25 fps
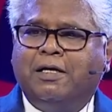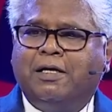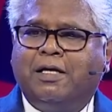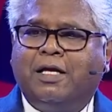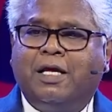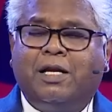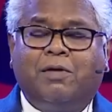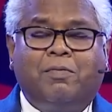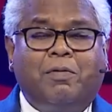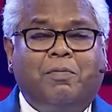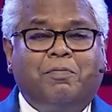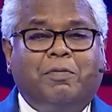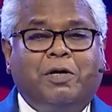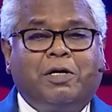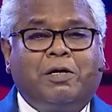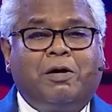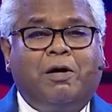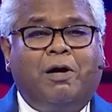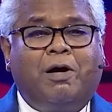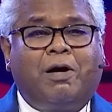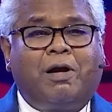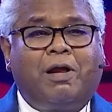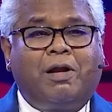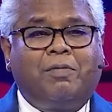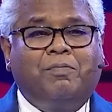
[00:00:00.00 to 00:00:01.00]
He remembered
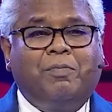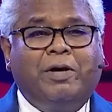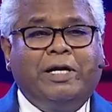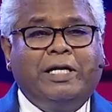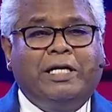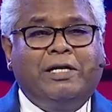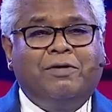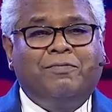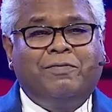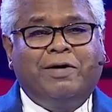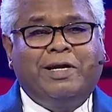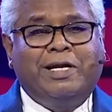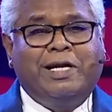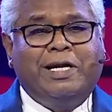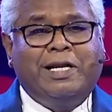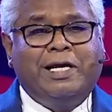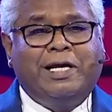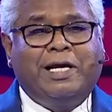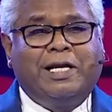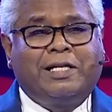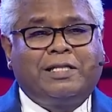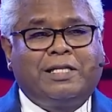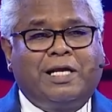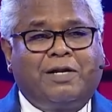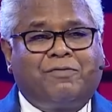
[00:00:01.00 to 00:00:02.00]
God Almighty. Where did he
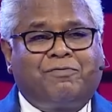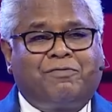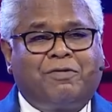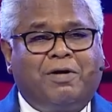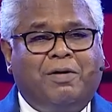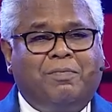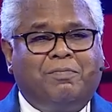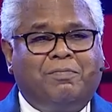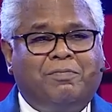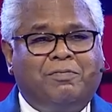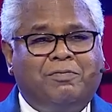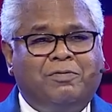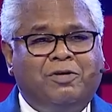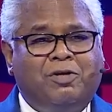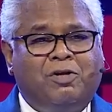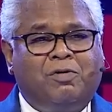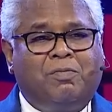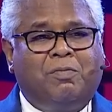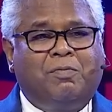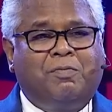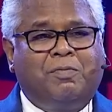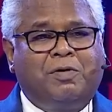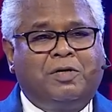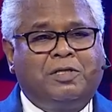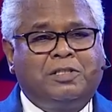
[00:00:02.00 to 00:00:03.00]
get that from? You
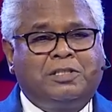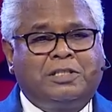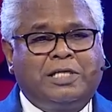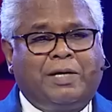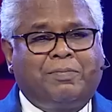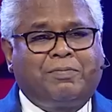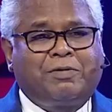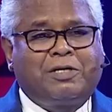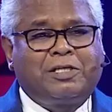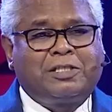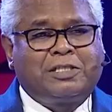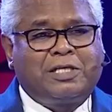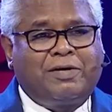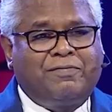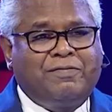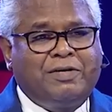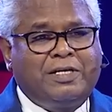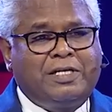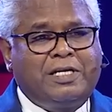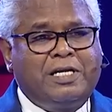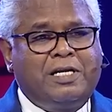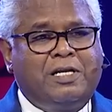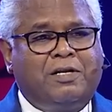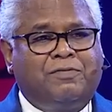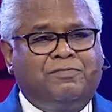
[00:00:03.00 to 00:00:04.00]
remember in chapter
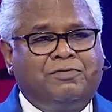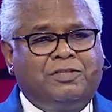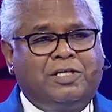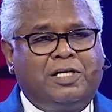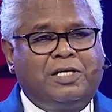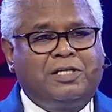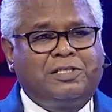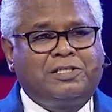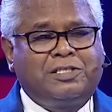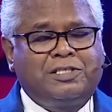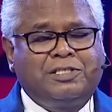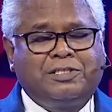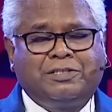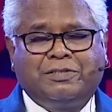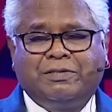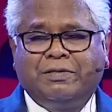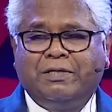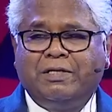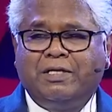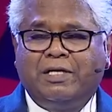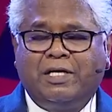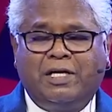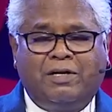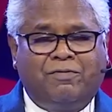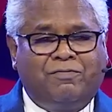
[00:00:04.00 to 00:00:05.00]
seventeen of Genesis,
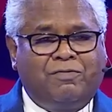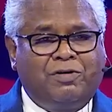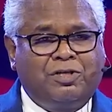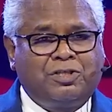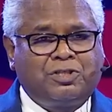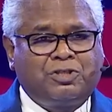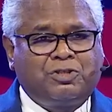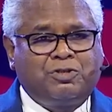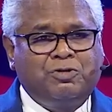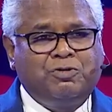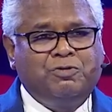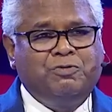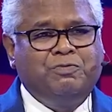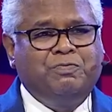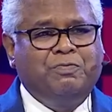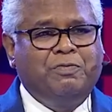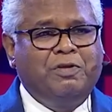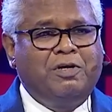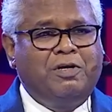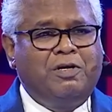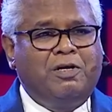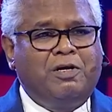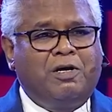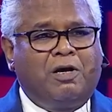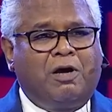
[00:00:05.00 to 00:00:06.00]
in verse two,
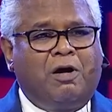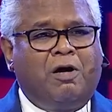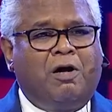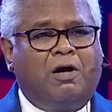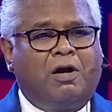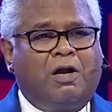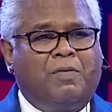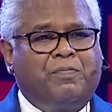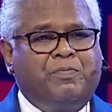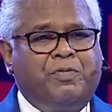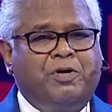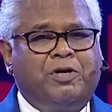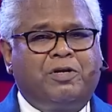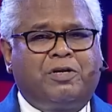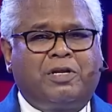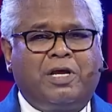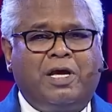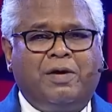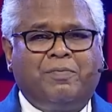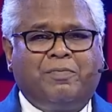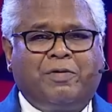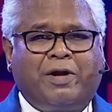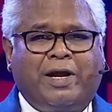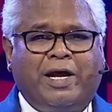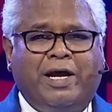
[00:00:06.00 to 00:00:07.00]
God appeared to
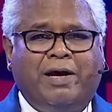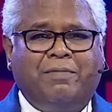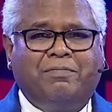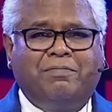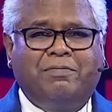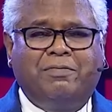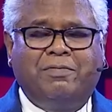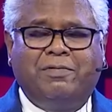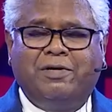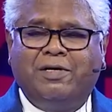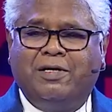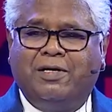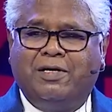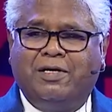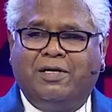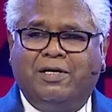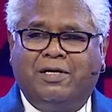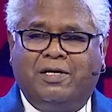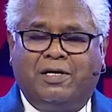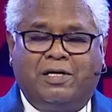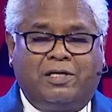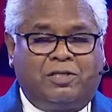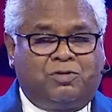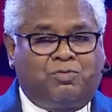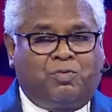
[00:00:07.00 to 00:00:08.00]
Abraham.
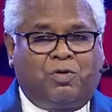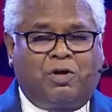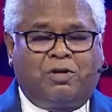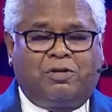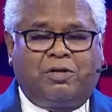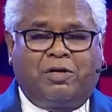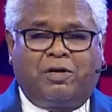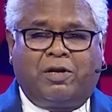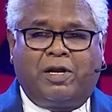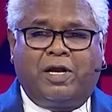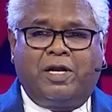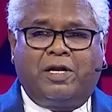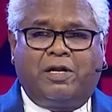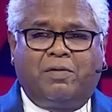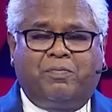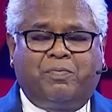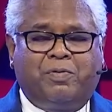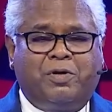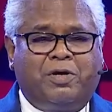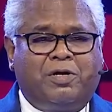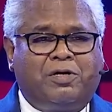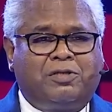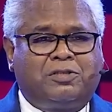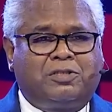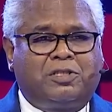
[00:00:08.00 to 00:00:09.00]
It's one of the great
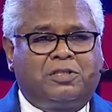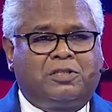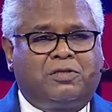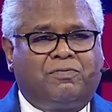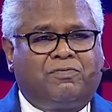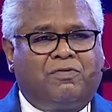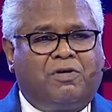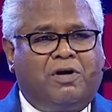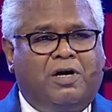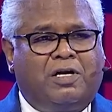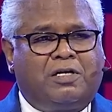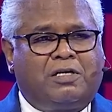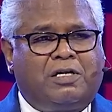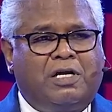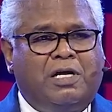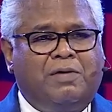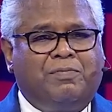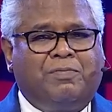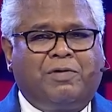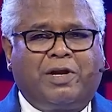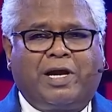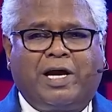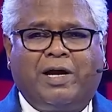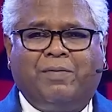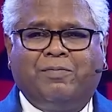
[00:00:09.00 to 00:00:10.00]
appearances of God to
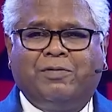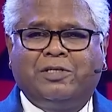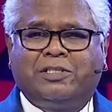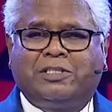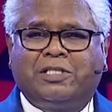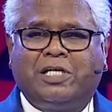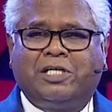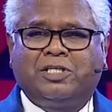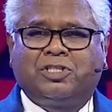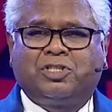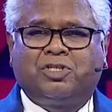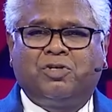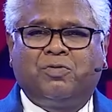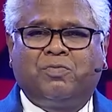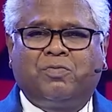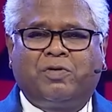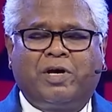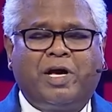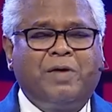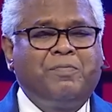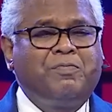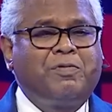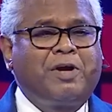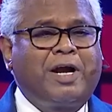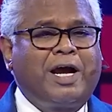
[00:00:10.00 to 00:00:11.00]
Abraham and says to him,
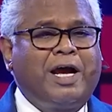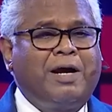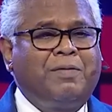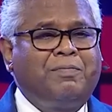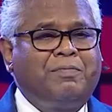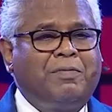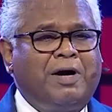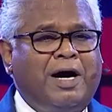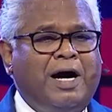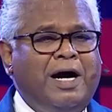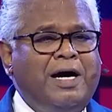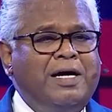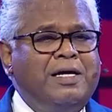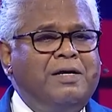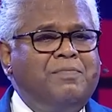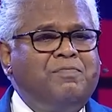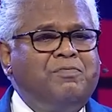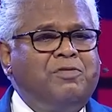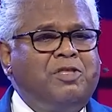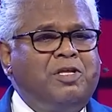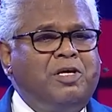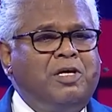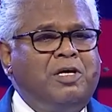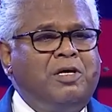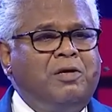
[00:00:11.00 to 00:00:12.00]
Abraham, I
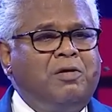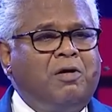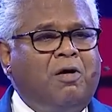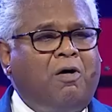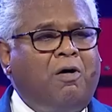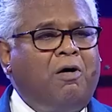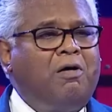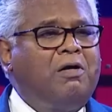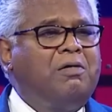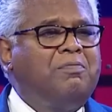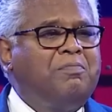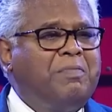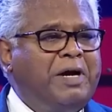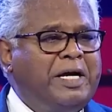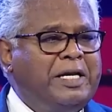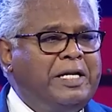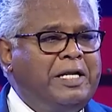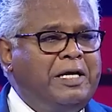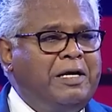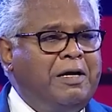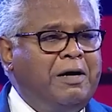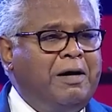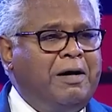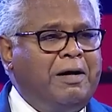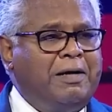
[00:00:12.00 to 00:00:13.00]
am the
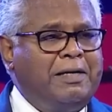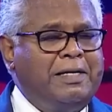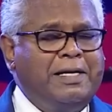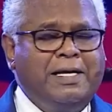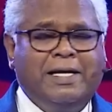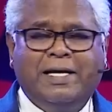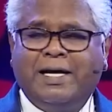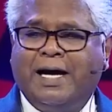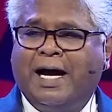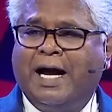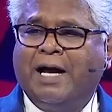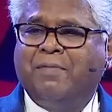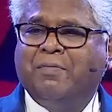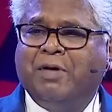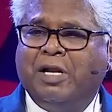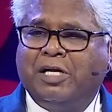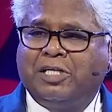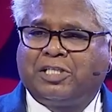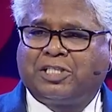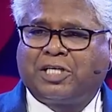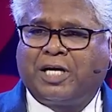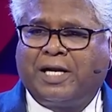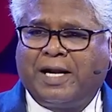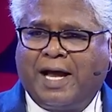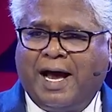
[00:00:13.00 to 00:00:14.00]
Almighty God. I am El
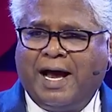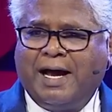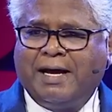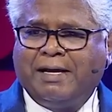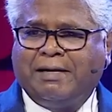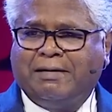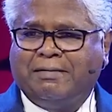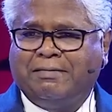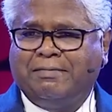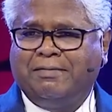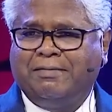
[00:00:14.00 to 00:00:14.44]
Shaddai.